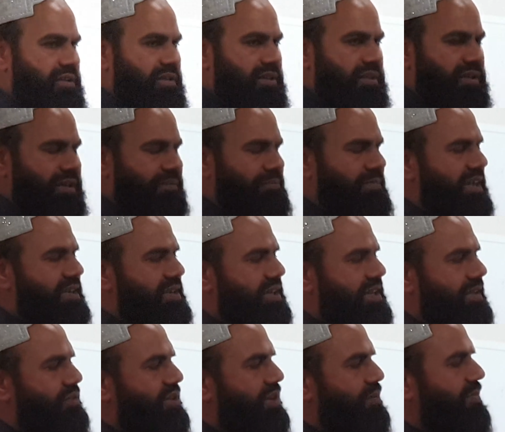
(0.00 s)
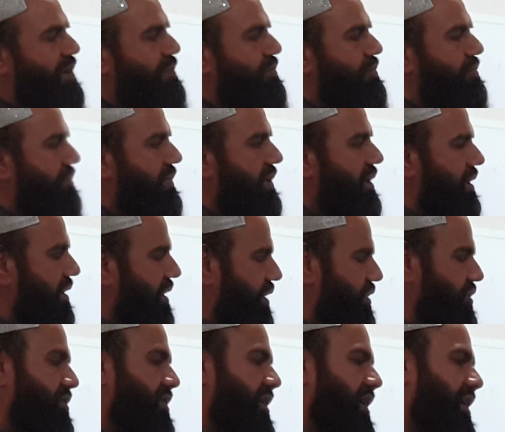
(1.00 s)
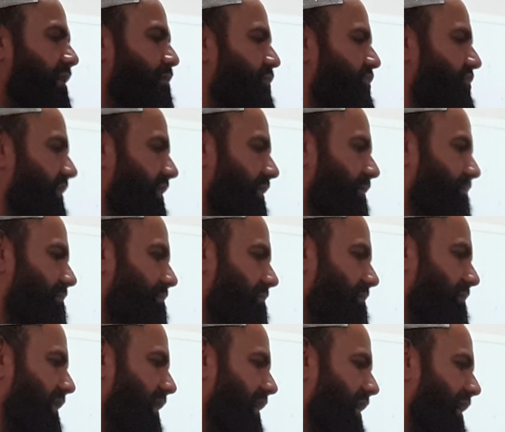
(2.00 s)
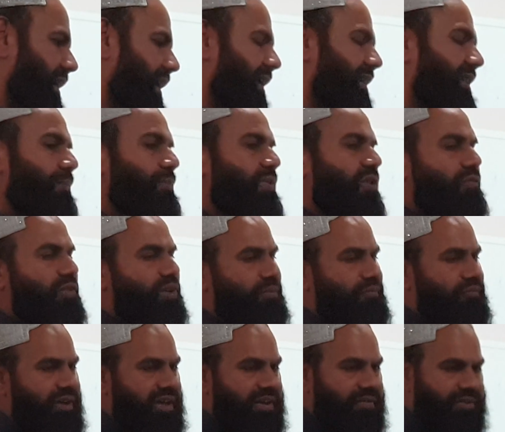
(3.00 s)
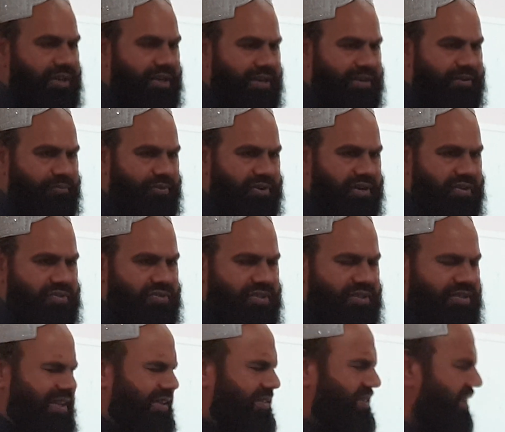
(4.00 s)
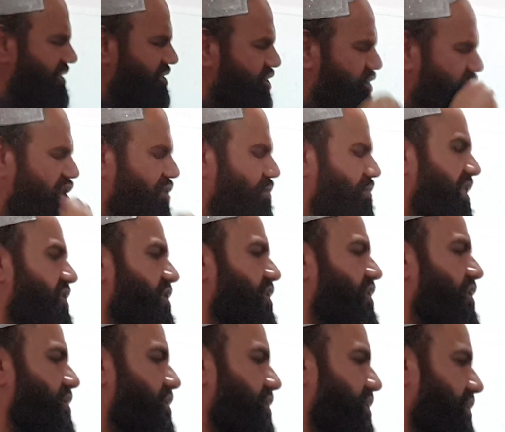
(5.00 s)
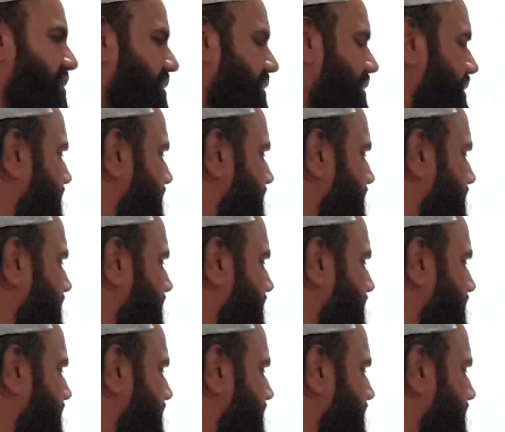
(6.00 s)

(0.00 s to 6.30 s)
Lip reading: Imagine if your mom is your dad Muslim and they perform 5 days of prayers. They've done so much good to you.